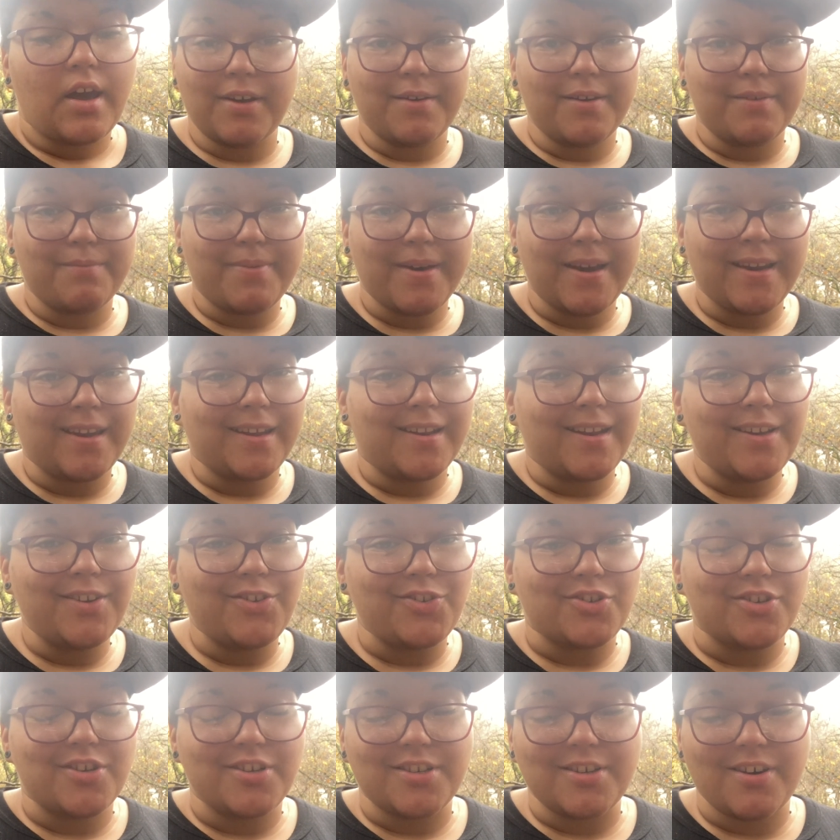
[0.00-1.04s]
Back in
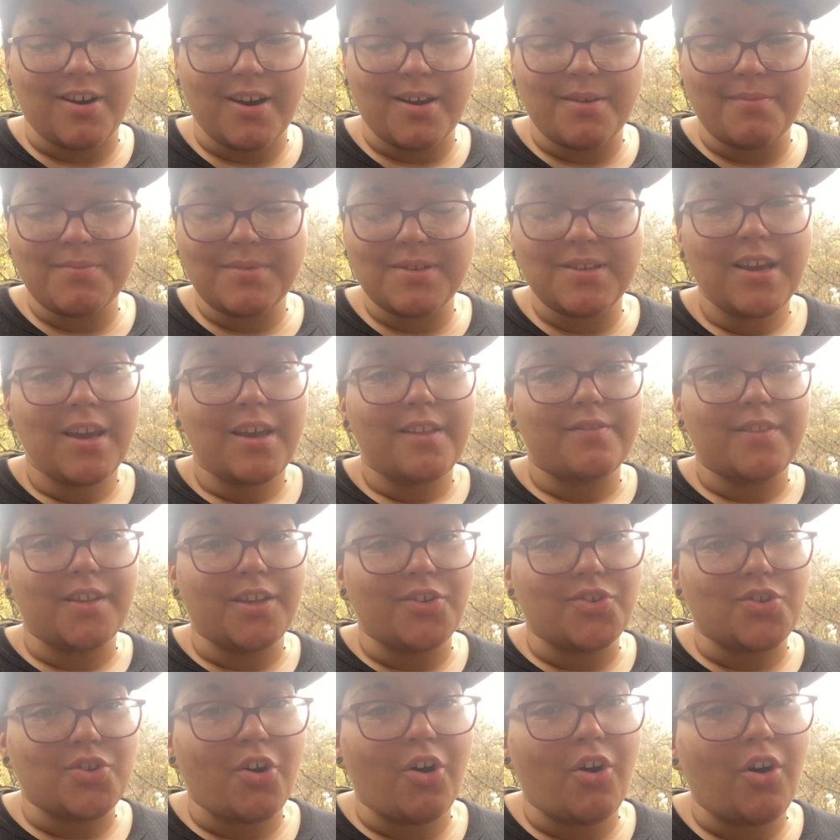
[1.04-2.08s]
ancient times, they
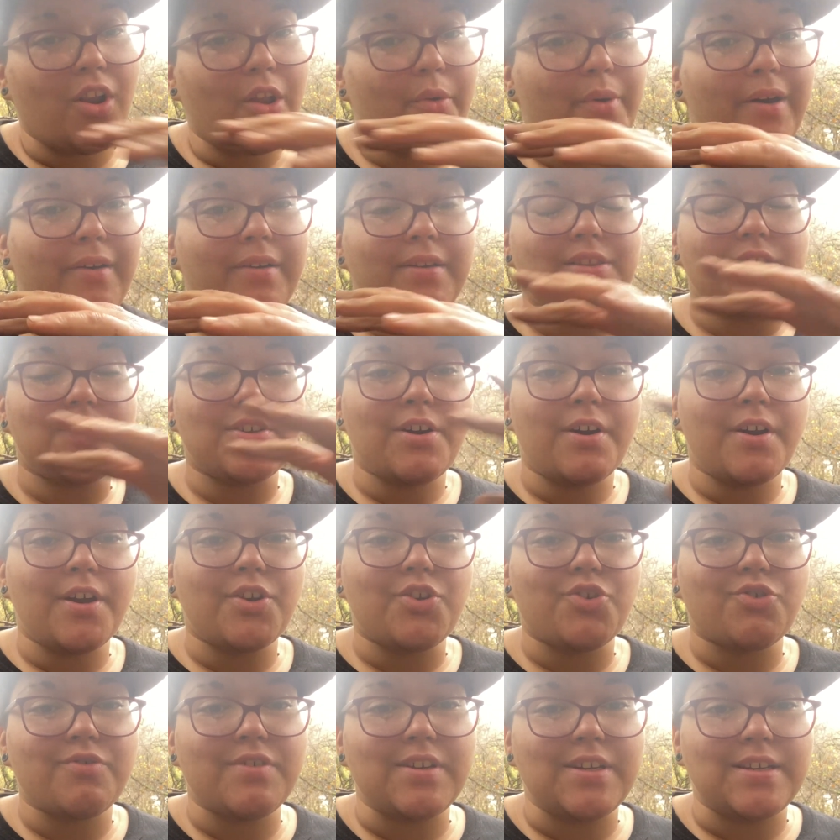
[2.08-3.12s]
used to hollow out entire
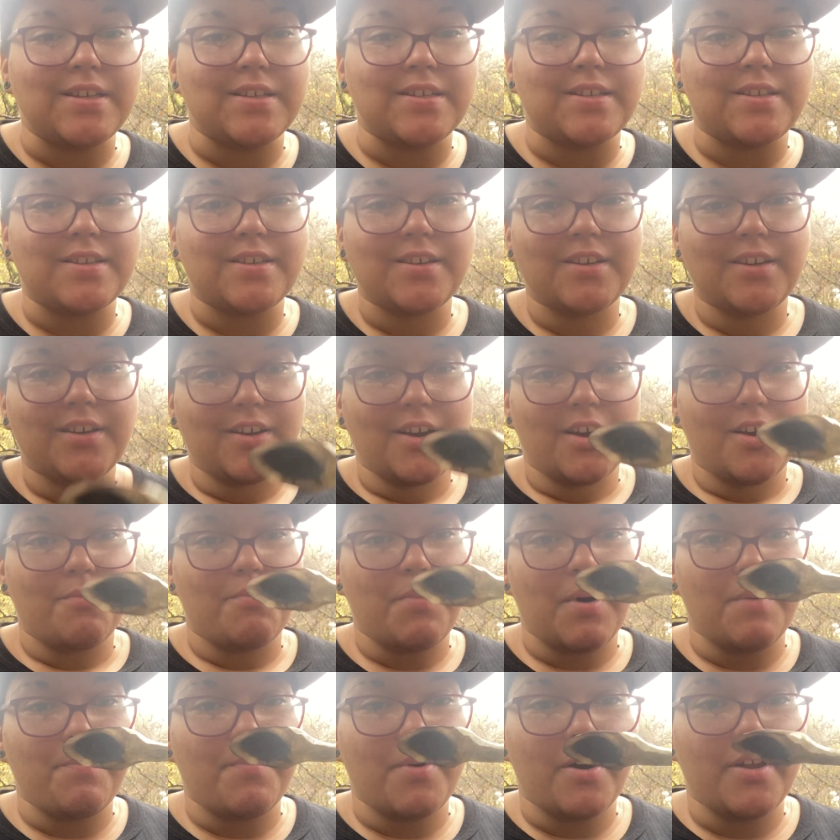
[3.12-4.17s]
trees
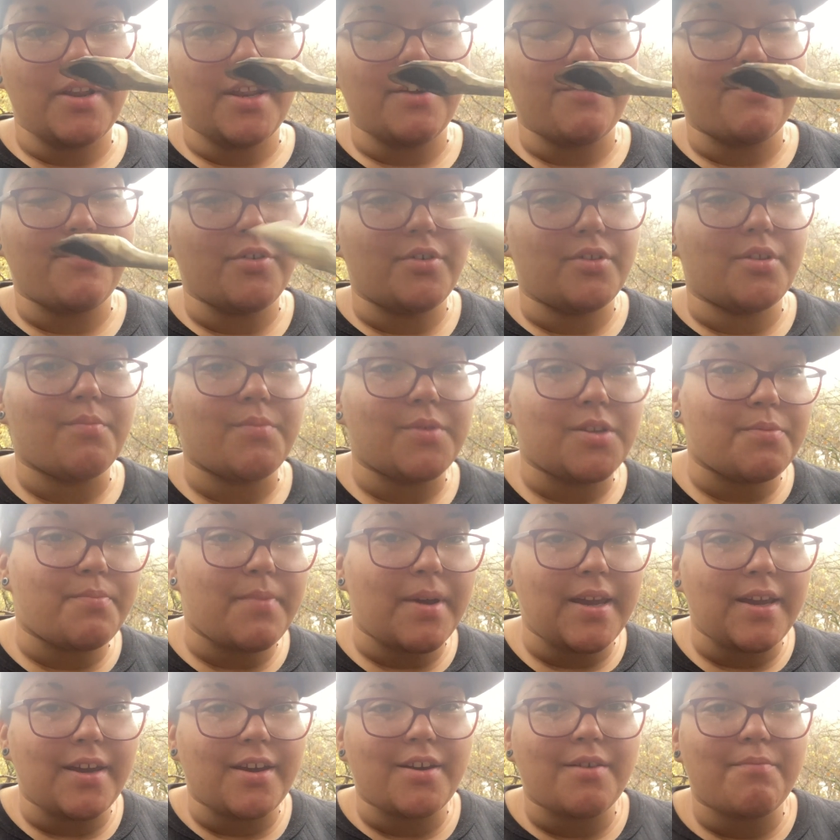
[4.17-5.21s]
by burning through them to
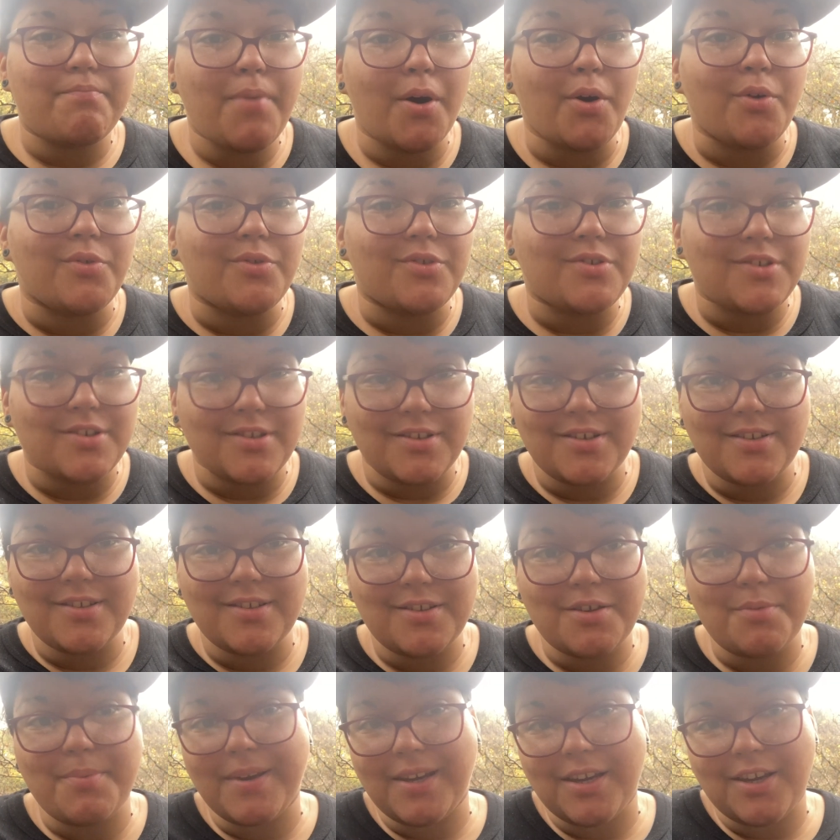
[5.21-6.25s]
make boats,
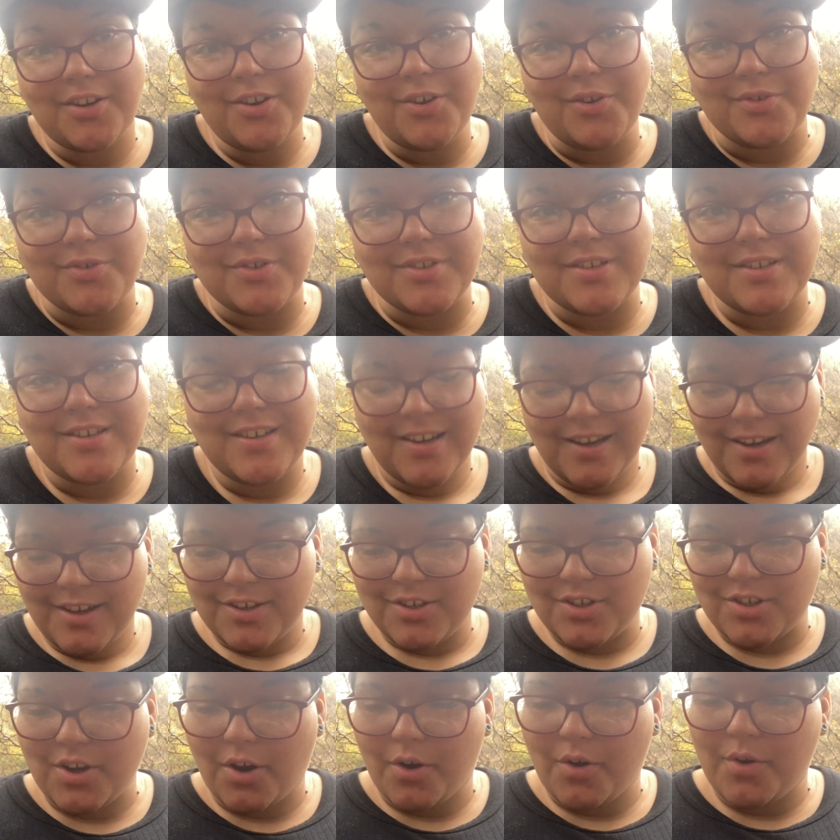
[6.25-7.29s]
to make canoes.
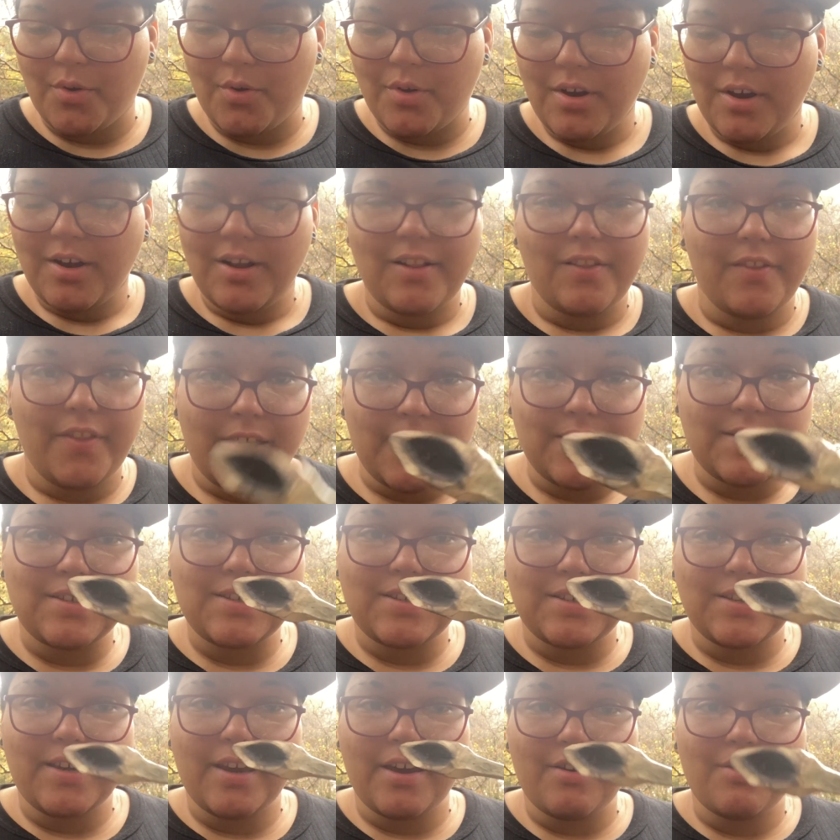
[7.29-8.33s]
So this
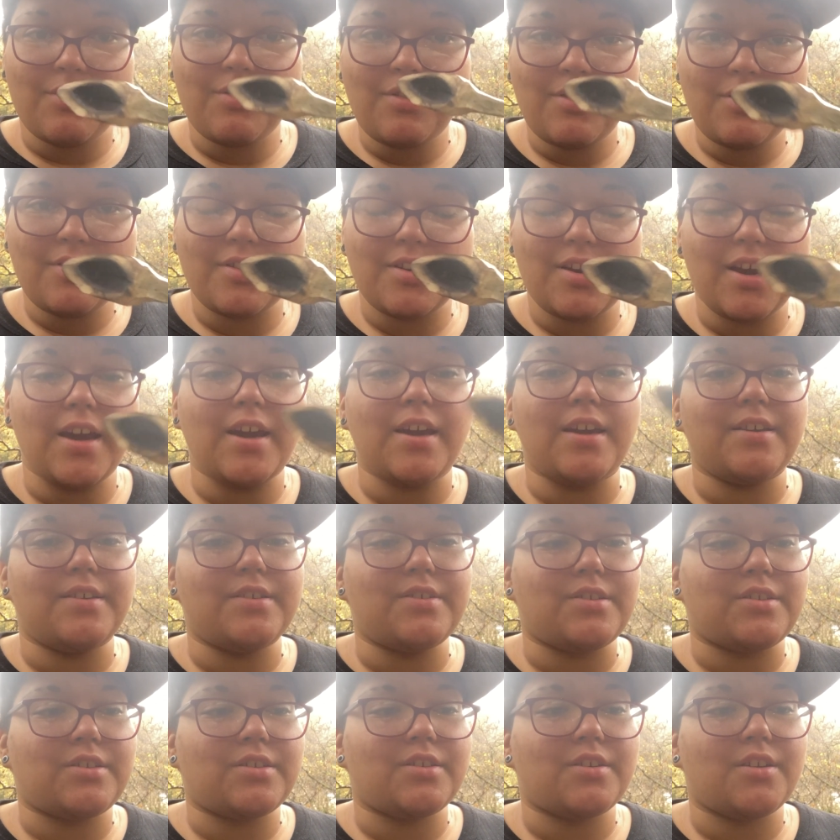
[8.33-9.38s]
skill
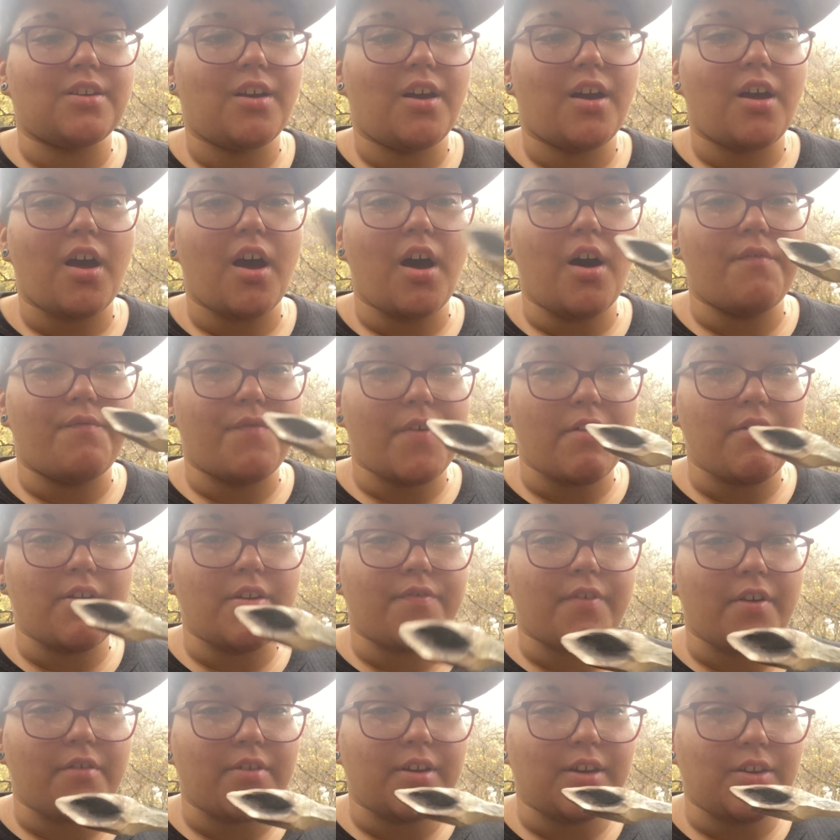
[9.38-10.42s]
is a very,
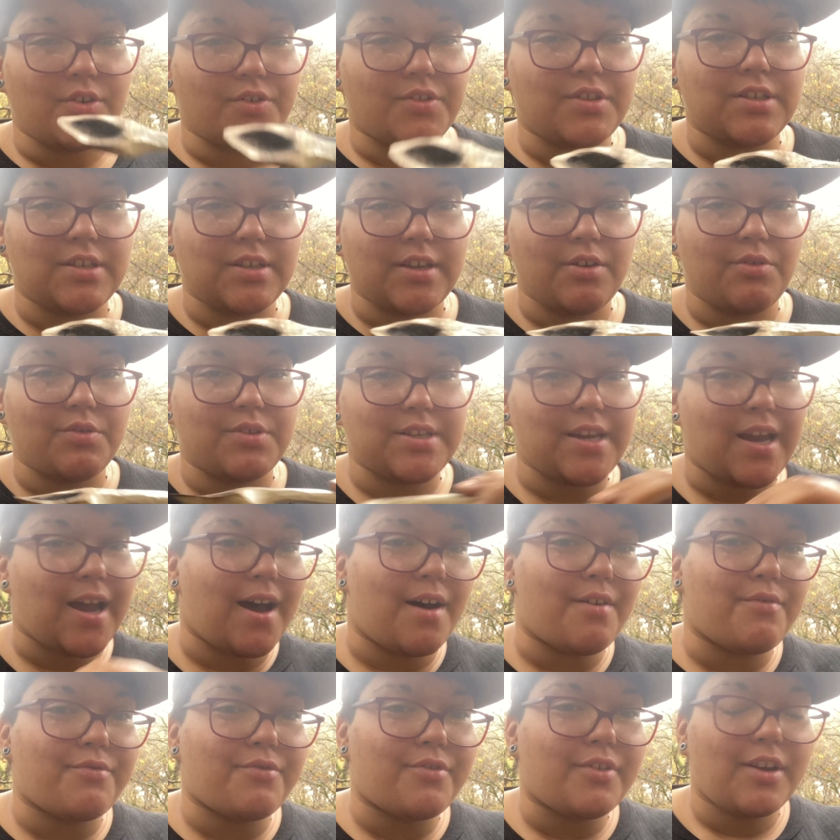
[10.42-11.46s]
very good skill to
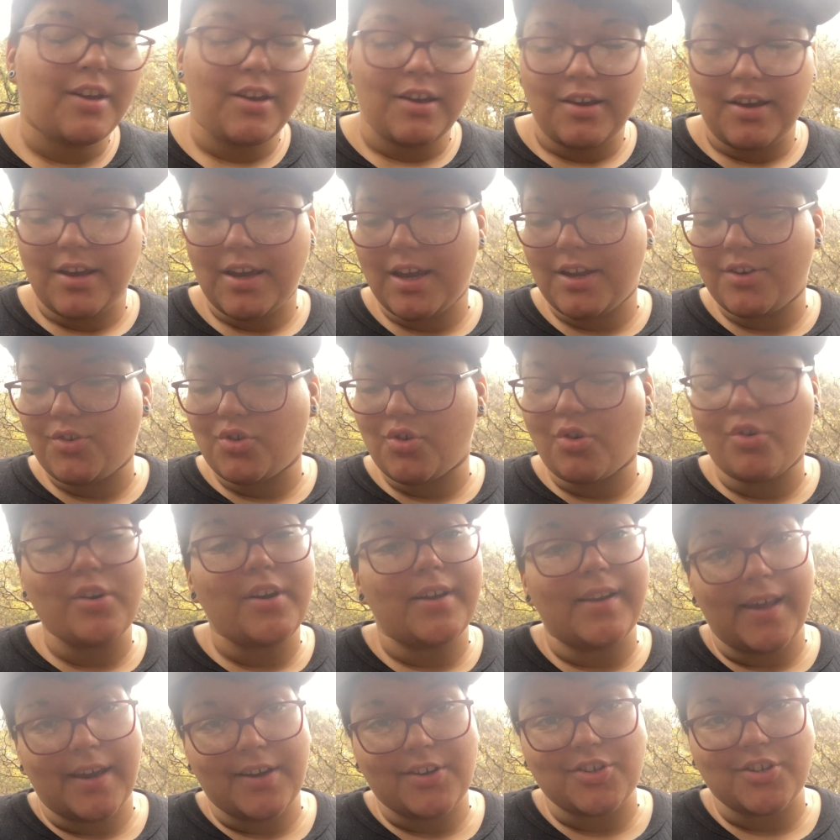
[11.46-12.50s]
have in your
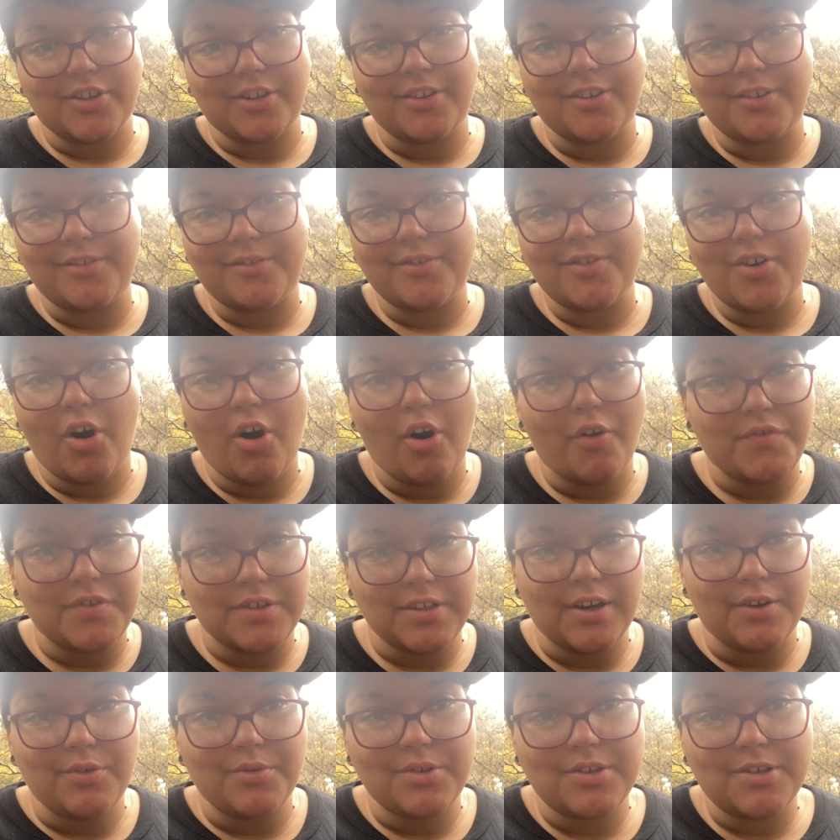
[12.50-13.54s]
collection of
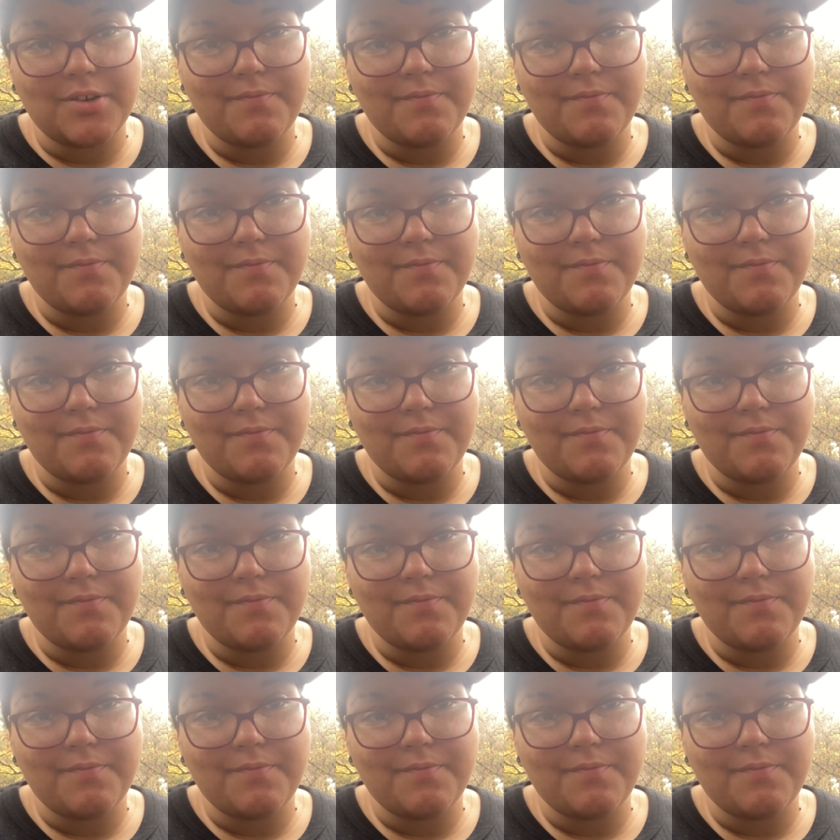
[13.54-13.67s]
skills.